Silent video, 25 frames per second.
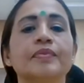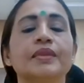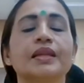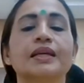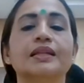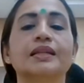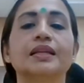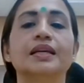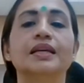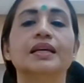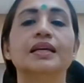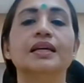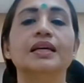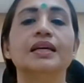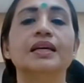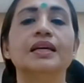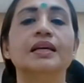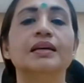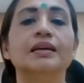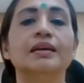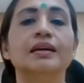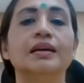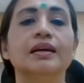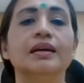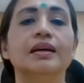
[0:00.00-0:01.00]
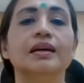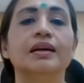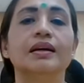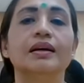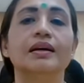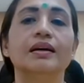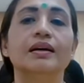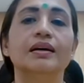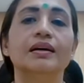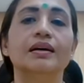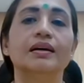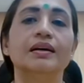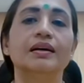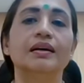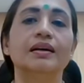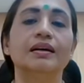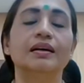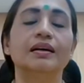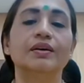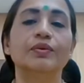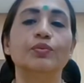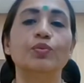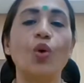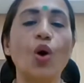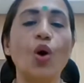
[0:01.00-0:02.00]

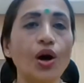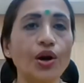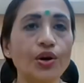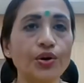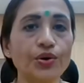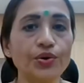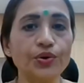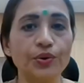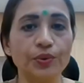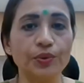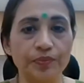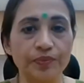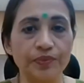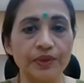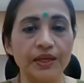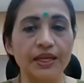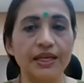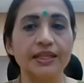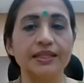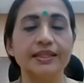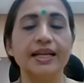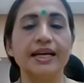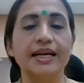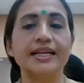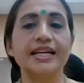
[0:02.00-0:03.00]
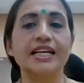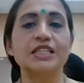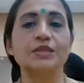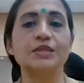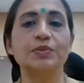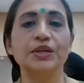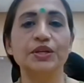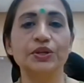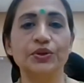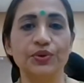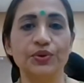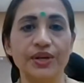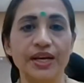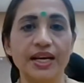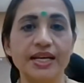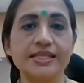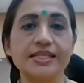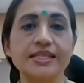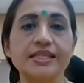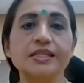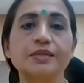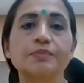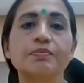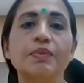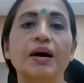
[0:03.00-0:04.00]
the war room that has been
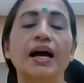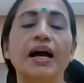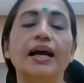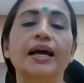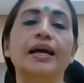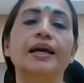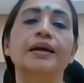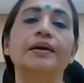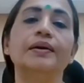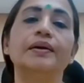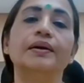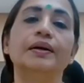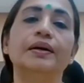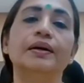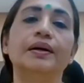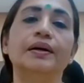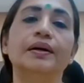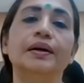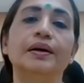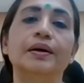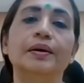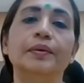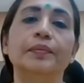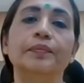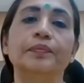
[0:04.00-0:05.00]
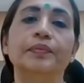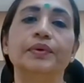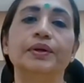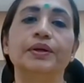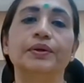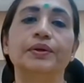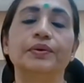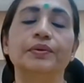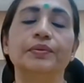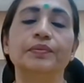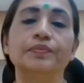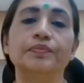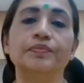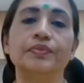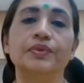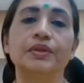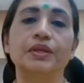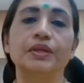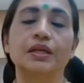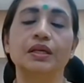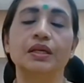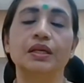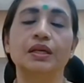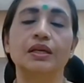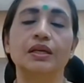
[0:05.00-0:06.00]
created by,
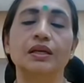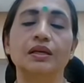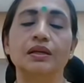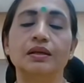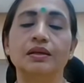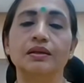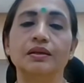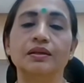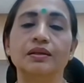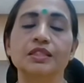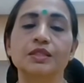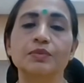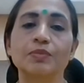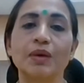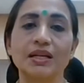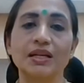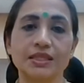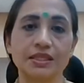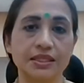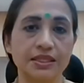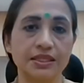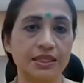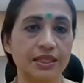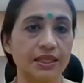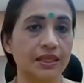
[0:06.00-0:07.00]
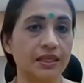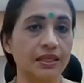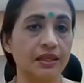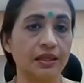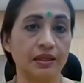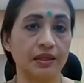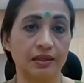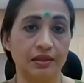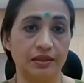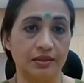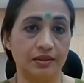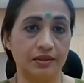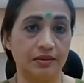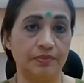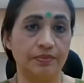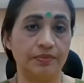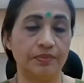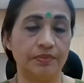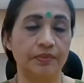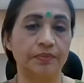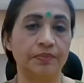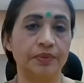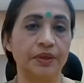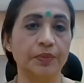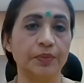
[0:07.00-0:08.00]
the Smart City
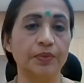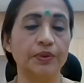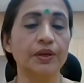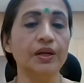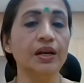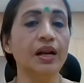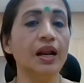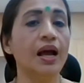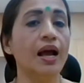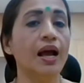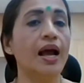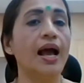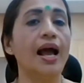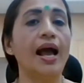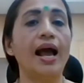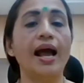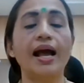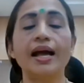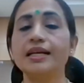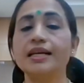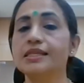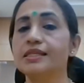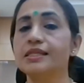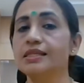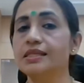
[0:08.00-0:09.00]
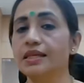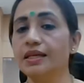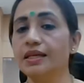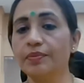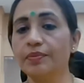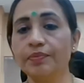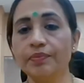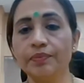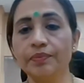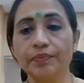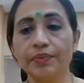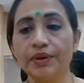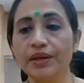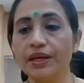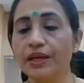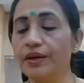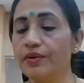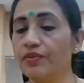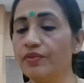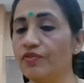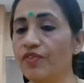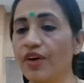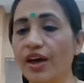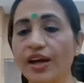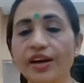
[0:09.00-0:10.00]
people has
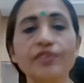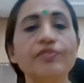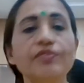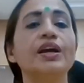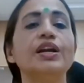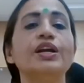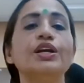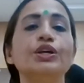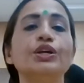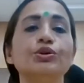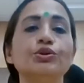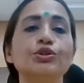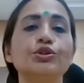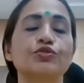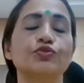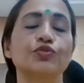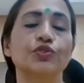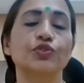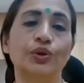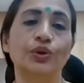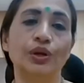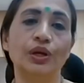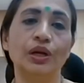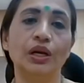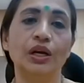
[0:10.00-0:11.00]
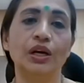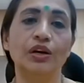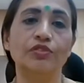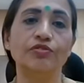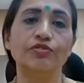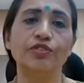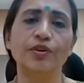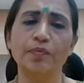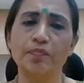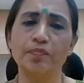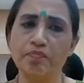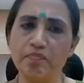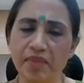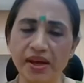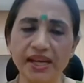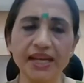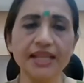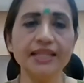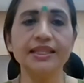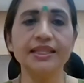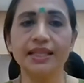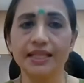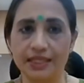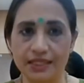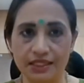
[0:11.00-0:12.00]
been very, very useful for many
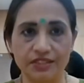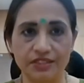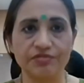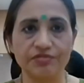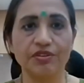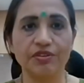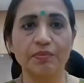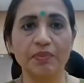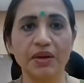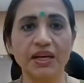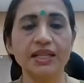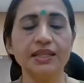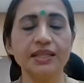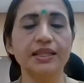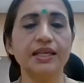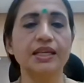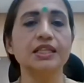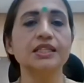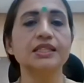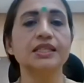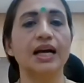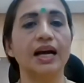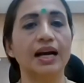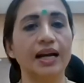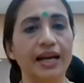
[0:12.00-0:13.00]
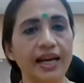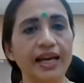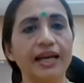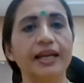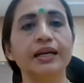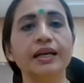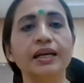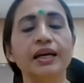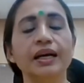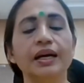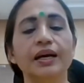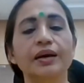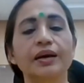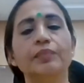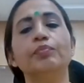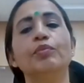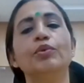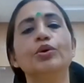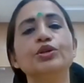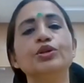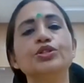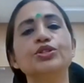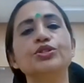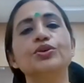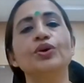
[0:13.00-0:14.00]
things. Again,
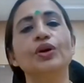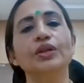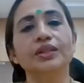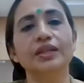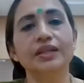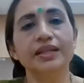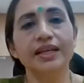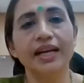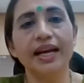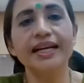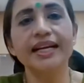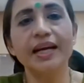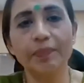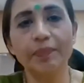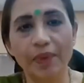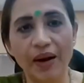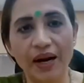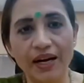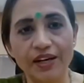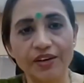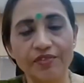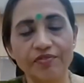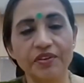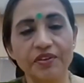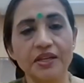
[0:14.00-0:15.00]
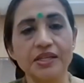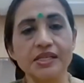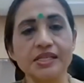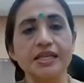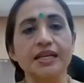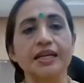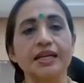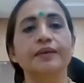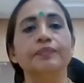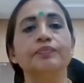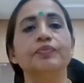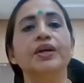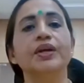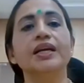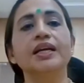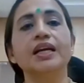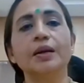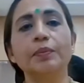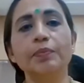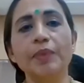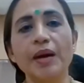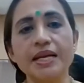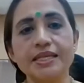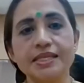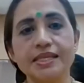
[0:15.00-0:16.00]
more so on the data part of it, then
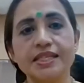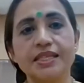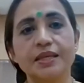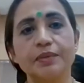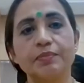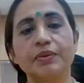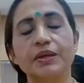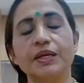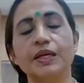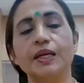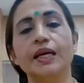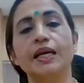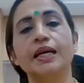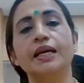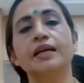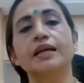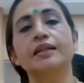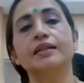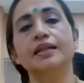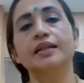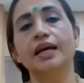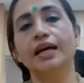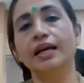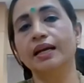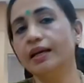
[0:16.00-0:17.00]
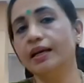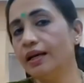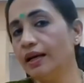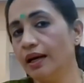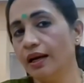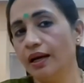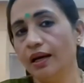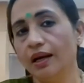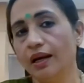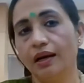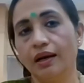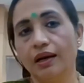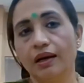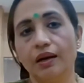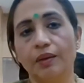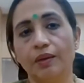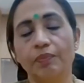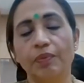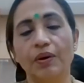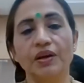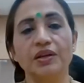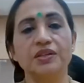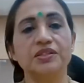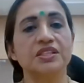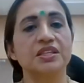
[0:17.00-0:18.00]
capacity building, then
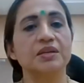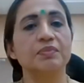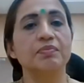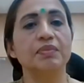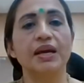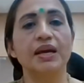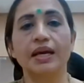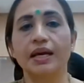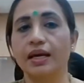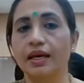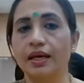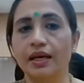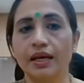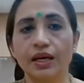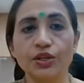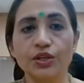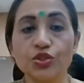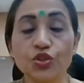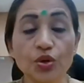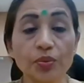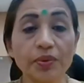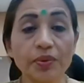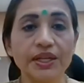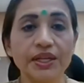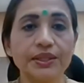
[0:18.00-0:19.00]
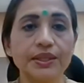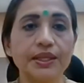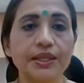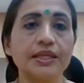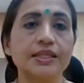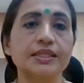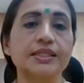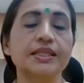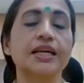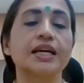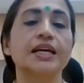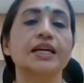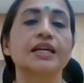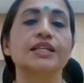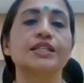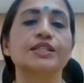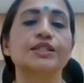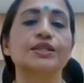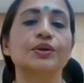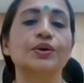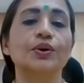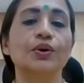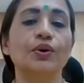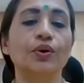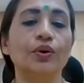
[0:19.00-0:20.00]
policy making, and so many things.
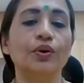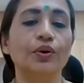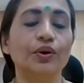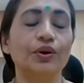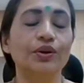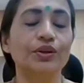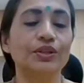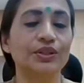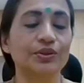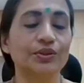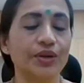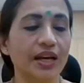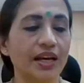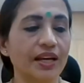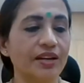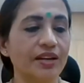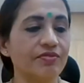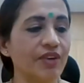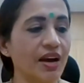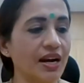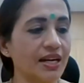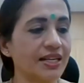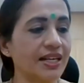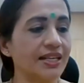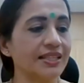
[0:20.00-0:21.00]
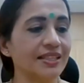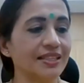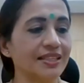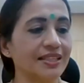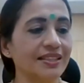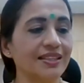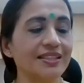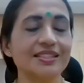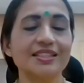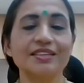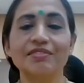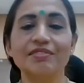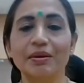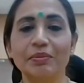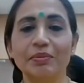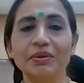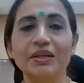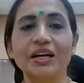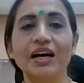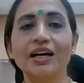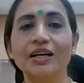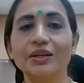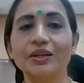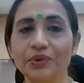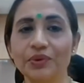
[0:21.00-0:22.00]
So today, in fact, I think there is a
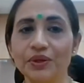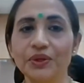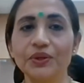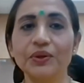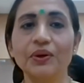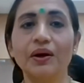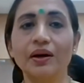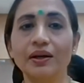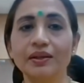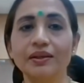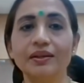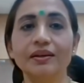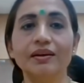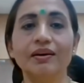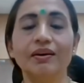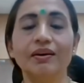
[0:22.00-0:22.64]
webinar going on